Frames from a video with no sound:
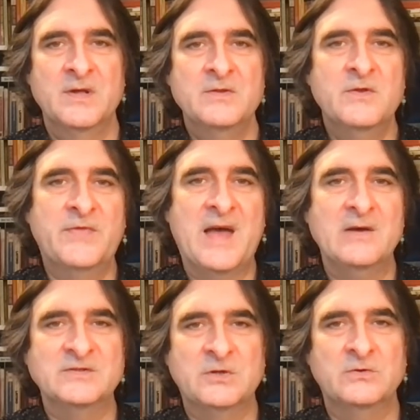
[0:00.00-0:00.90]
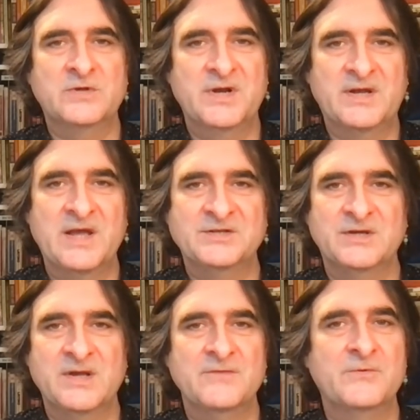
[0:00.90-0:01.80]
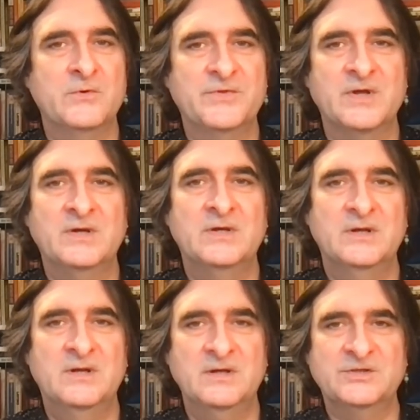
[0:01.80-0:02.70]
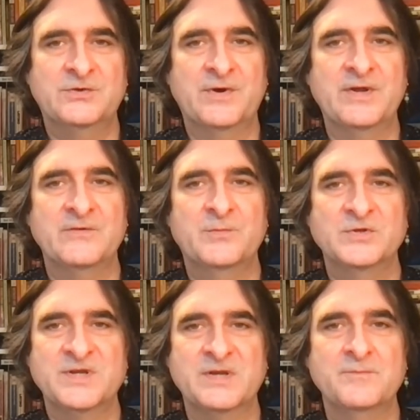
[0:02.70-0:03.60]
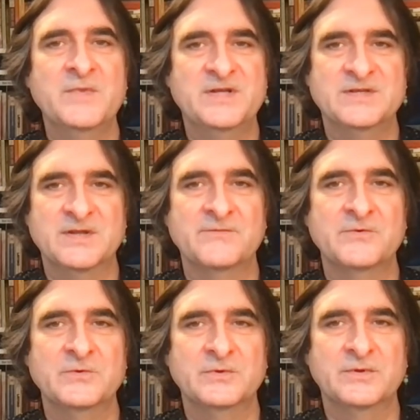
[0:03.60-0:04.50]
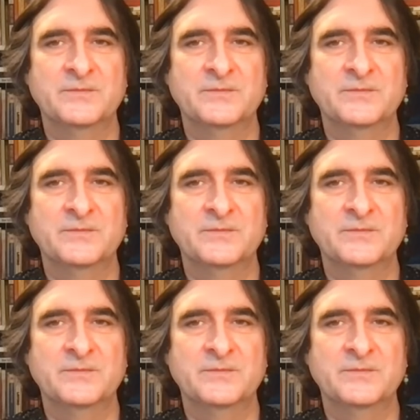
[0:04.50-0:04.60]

that the household can occasionally afford the luxury of putting meat in the food.